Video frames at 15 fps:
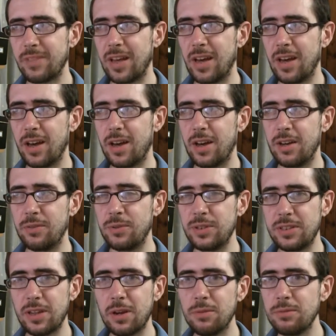
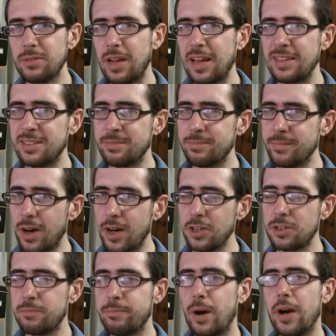as
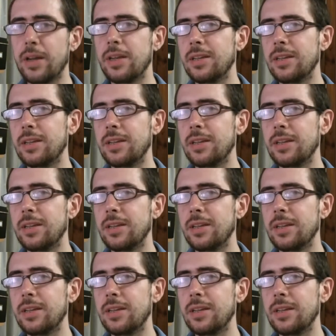much buy